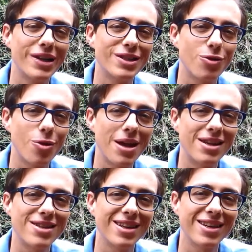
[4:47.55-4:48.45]
as the
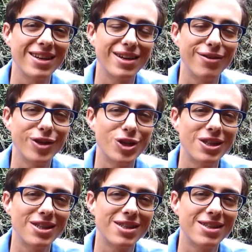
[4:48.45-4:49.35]
romantic
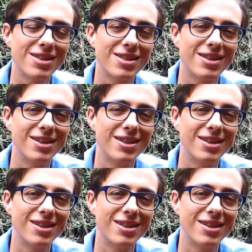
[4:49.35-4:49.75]
individualists.